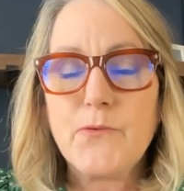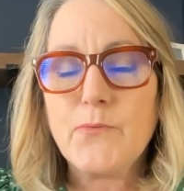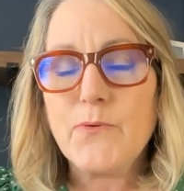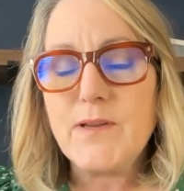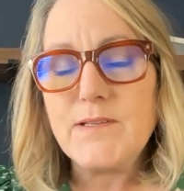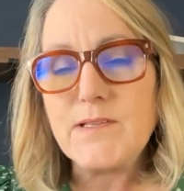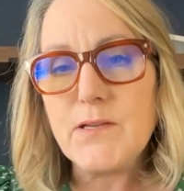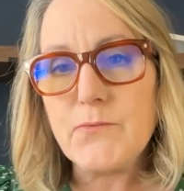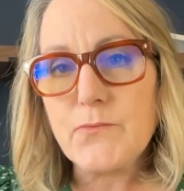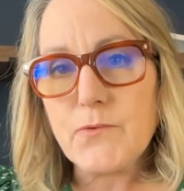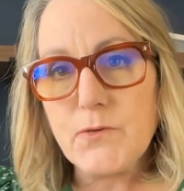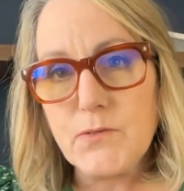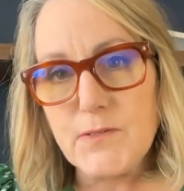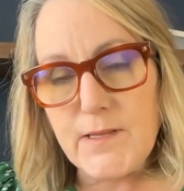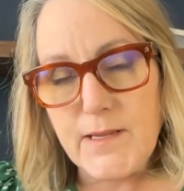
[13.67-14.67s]
The recent
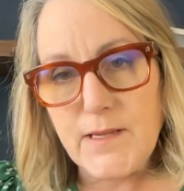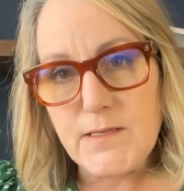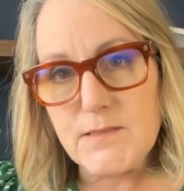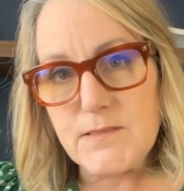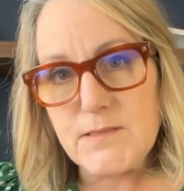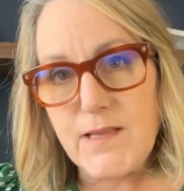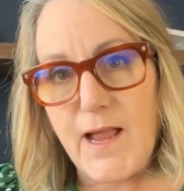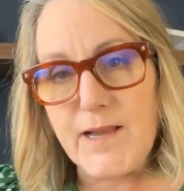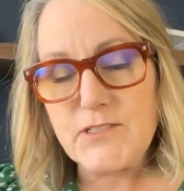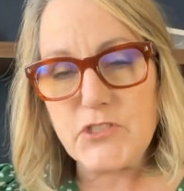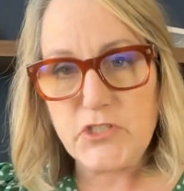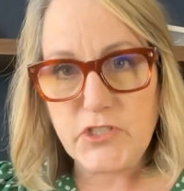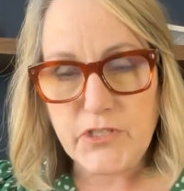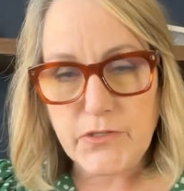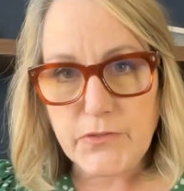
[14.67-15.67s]
rulings
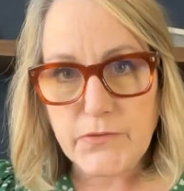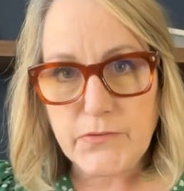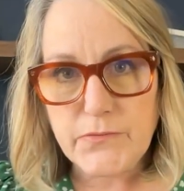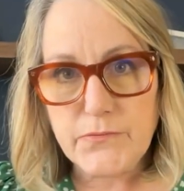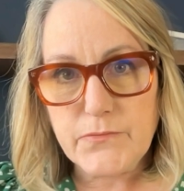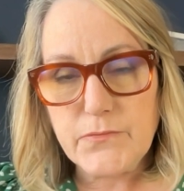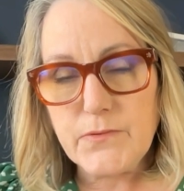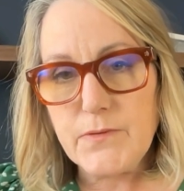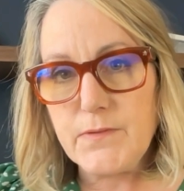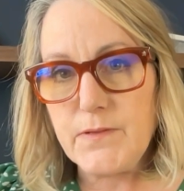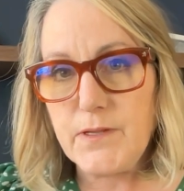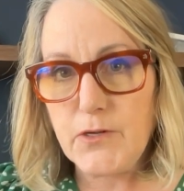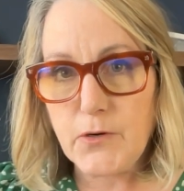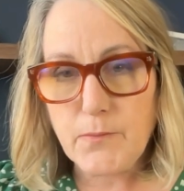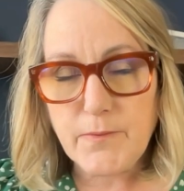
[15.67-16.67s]
last year,
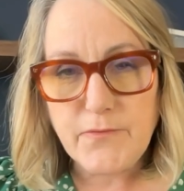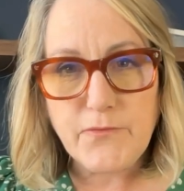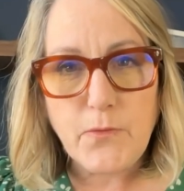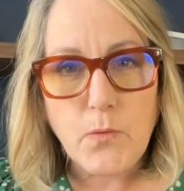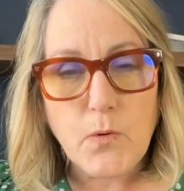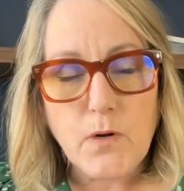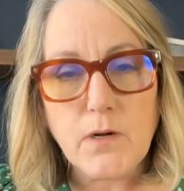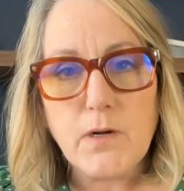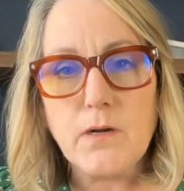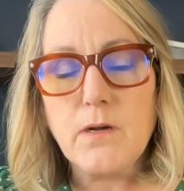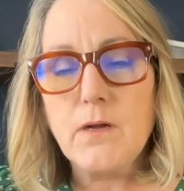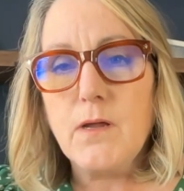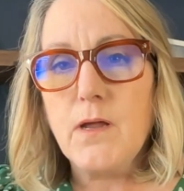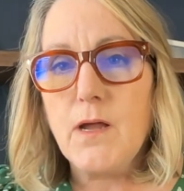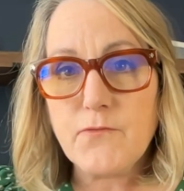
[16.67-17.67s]
the year before,
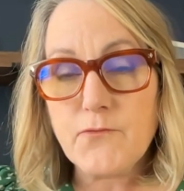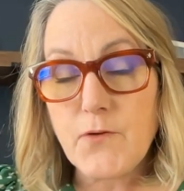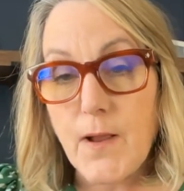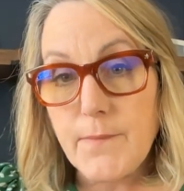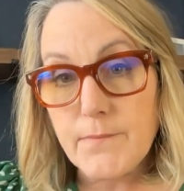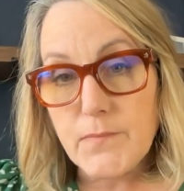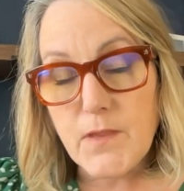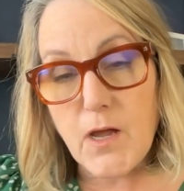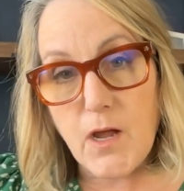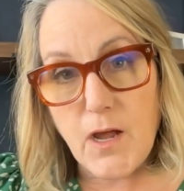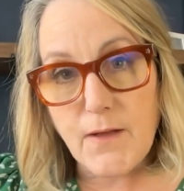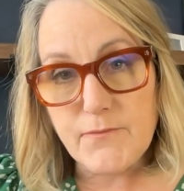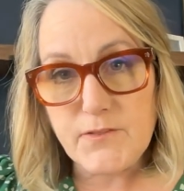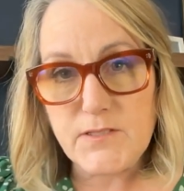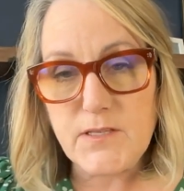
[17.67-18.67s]
from the
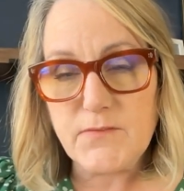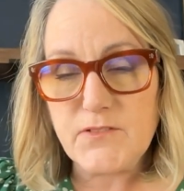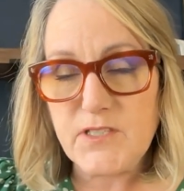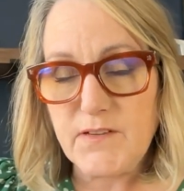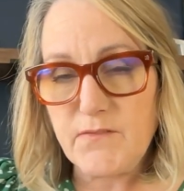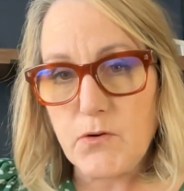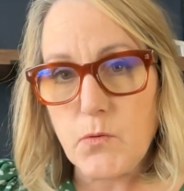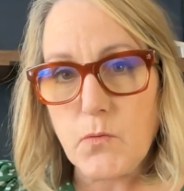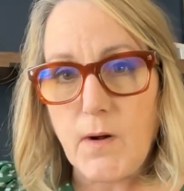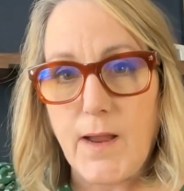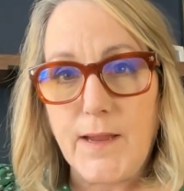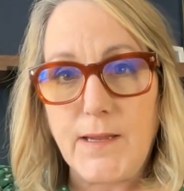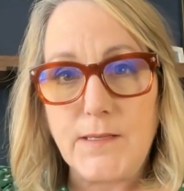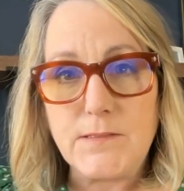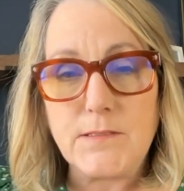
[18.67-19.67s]
Office of Civil
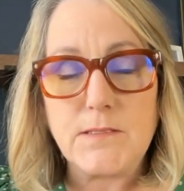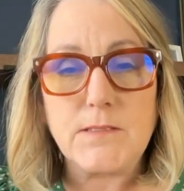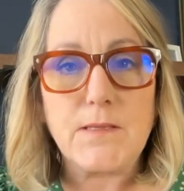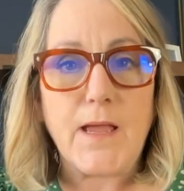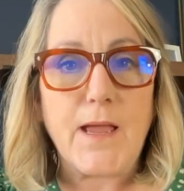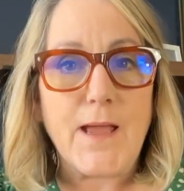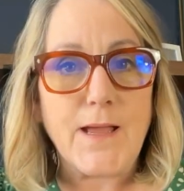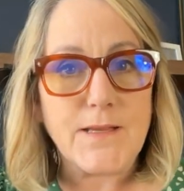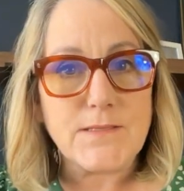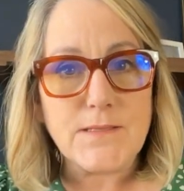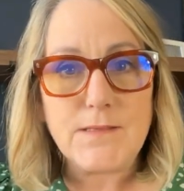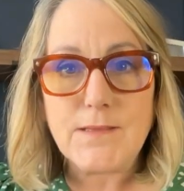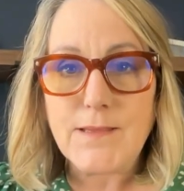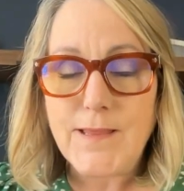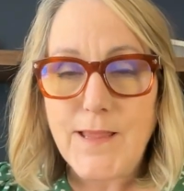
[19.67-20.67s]
Rights that has
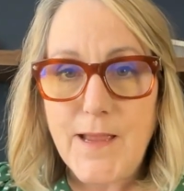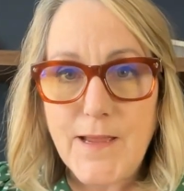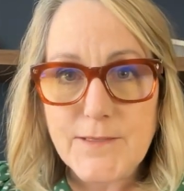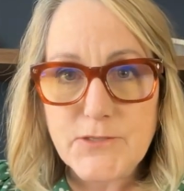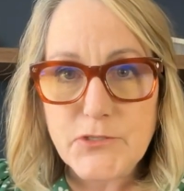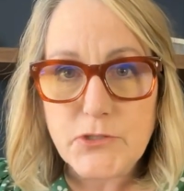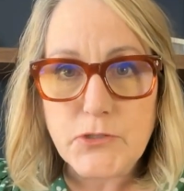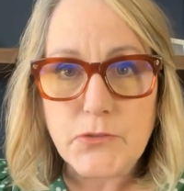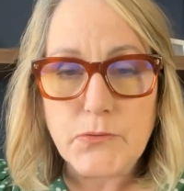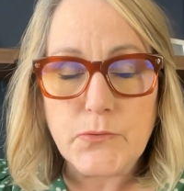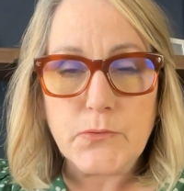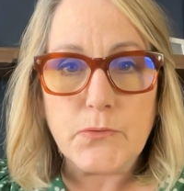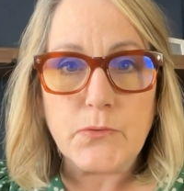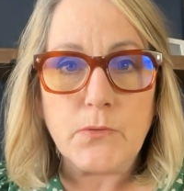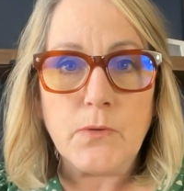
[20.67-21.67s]
led
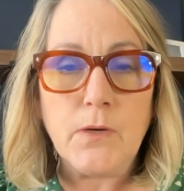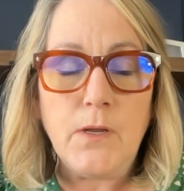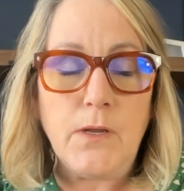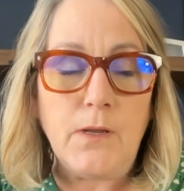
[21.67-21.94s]
to